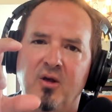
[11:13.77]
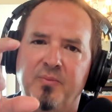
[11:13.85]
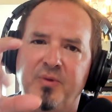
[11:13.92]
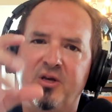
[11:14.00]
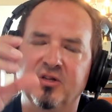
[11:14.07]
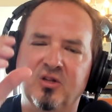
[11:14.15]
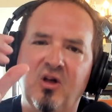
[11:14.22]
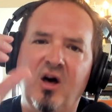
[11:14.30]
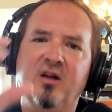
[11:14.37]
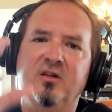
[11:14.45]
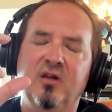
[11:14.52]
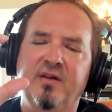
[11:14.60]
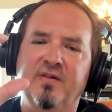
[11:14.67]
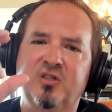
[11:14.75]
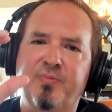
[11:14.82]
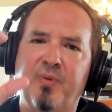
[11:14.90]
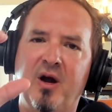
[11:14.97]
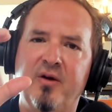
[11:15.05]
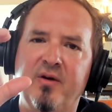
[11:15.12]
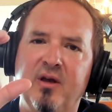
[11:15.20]
because a lot of
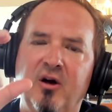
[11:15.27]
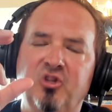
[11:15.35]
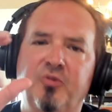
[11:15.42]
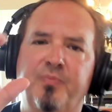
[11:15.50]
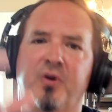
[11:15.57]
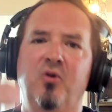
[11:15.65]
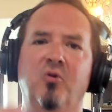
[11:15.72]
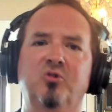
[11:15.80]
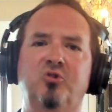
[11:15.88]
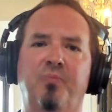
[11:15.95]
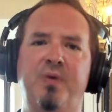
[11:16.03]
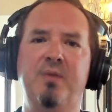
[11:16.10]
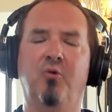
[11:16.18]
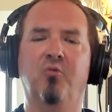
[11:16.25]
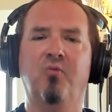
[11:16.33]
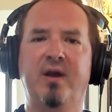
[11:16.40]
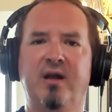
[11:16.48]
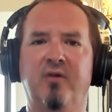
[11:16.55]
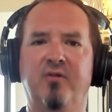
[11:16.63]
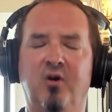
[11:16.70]
aspiring entrepreneurs or people
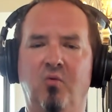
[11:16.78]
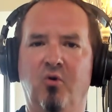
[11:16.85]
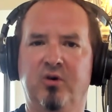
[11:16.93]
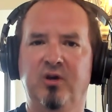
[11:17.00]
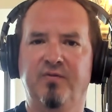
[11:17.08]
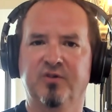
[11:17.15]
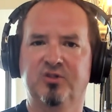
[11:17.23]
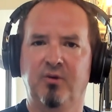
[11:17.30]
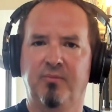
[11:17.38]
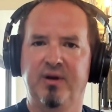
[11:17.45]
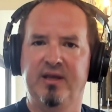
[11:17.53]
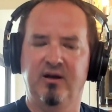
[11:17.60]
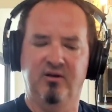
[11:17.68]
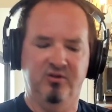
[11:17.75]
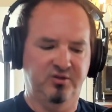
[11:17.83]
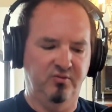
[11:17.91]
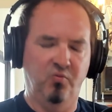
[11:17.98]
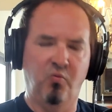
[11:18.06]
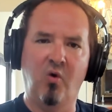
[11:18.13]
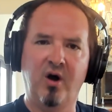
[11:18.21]
right now that are working for somebody else
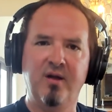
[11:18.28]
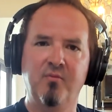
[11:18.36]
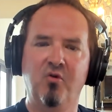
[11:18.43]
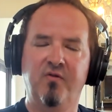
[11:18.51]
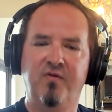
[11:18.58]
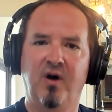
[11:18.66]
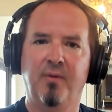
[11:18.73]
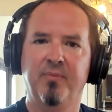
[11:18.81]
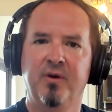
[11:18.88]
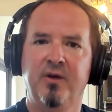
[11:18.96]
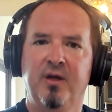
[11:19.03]
want to move up.